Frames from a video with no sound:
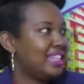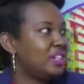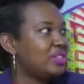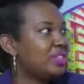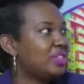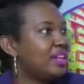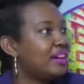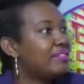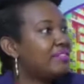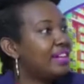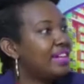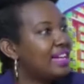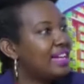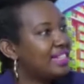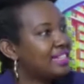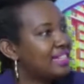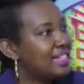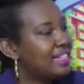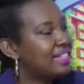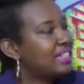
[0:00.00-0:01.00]
They should have a
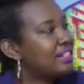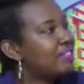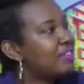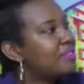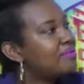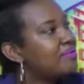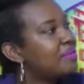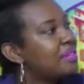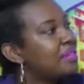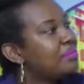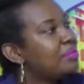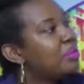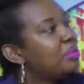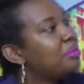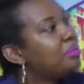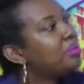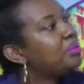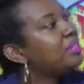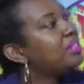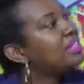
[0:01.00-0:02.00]
license. Even for them
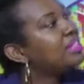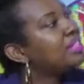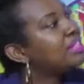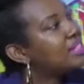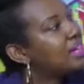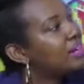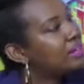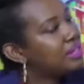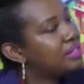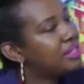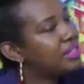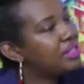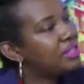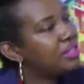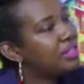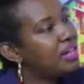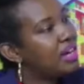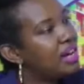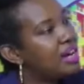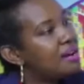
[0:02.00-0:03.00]
to build this house, they
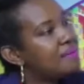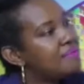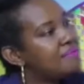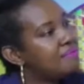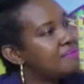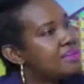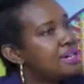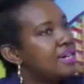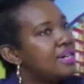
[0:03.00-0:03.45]
should have